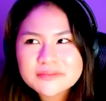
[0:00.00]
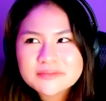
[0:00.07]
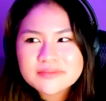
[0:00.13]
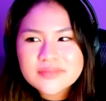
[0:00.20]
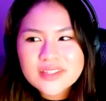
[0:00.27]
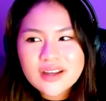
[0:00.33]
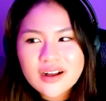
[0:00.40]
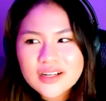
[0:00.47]

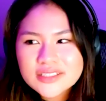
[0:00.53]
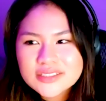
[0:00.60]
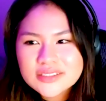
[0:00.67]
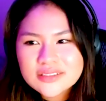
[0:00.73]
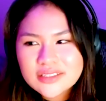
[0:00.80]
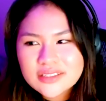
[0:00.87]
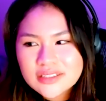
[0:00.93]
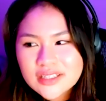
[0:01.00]
You also
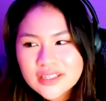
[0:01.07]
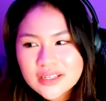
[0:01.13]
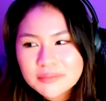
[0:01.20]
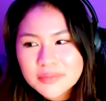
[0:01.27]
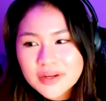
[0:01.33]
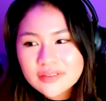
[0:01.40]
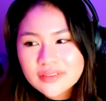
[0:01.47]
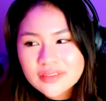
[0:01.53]
need to think
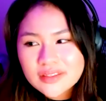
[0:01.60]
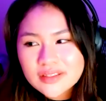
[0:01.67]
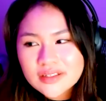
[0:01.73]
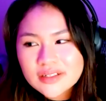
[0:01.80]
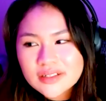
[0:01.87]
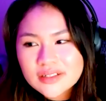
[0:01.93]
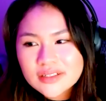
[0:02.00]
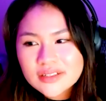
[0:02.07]
about
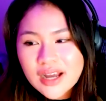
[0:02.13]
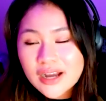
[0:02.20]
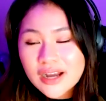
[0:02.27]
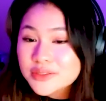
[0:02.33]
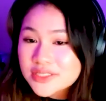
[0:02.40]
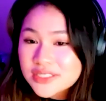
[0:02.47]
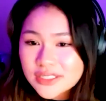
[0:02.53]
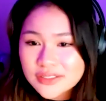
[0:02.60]
how
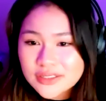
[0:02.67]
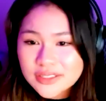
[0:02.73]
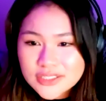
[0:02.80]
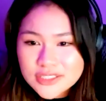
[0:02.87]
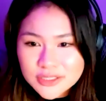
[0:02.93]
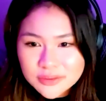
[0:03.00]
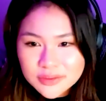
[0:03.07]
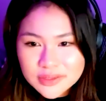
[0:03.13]

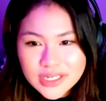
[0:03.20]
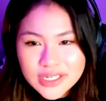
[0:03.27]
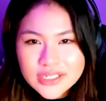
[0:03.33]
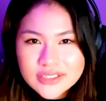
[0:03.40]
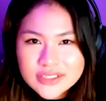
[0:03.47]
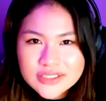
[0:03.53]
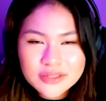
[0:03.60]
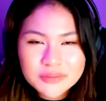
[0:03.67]
serious your
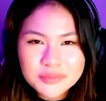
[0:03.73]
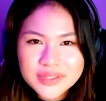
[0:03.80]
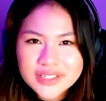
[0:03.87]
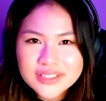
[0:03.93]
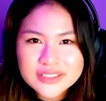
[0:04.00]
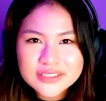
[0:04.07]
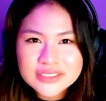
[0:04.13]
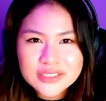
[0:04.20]
relationship
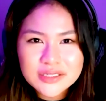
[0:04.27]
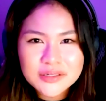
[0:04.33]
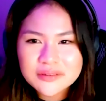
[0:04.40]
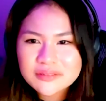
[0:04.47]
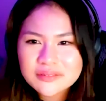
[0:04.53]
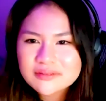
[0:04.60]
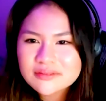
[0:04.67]
is. So